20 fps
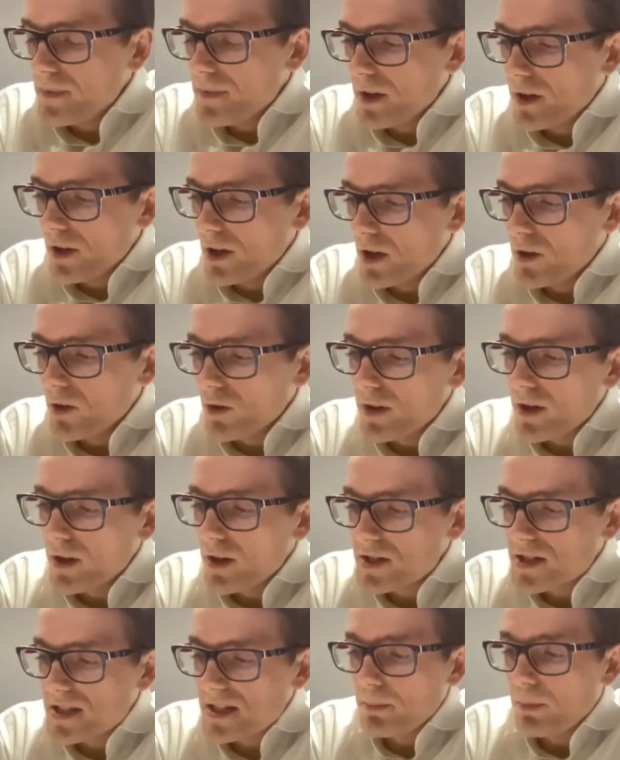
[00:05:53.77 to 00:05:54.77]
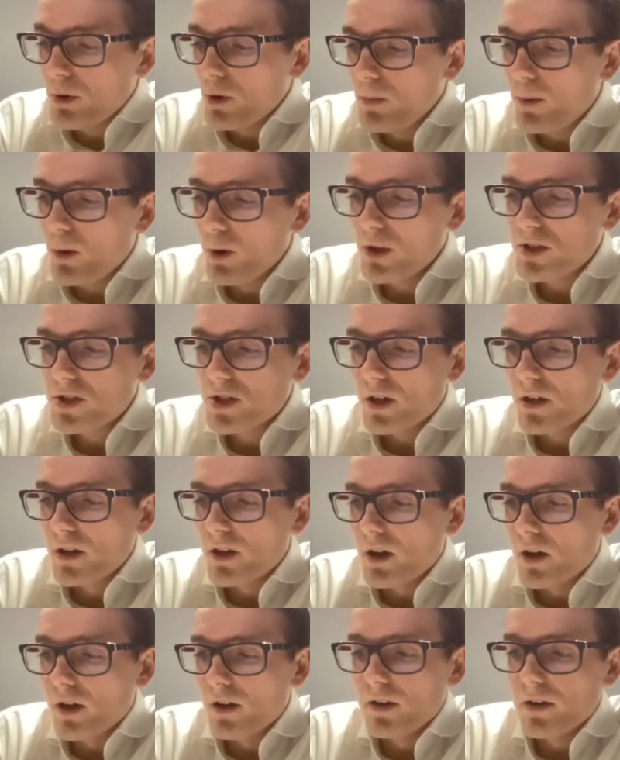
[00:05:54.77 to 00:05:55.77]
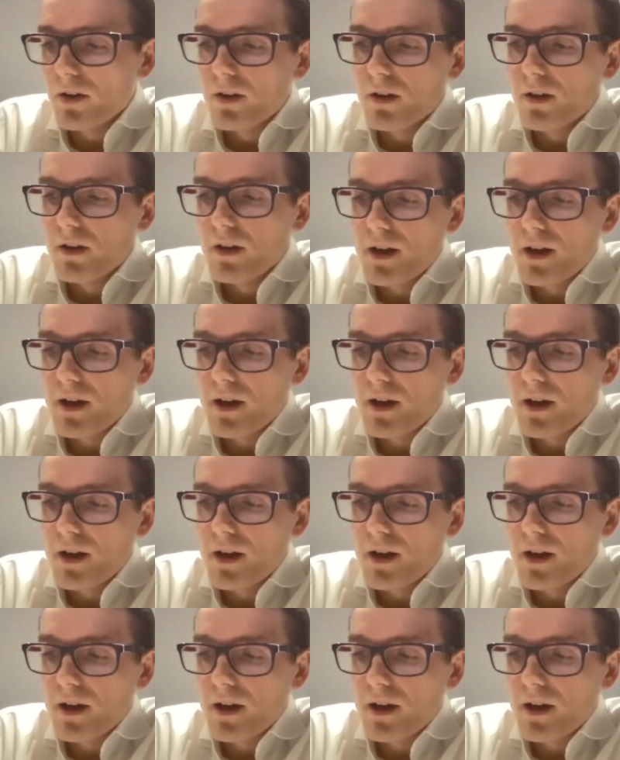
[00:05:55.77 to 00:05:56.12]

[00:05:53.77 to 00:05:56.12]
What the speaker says: Another simple point on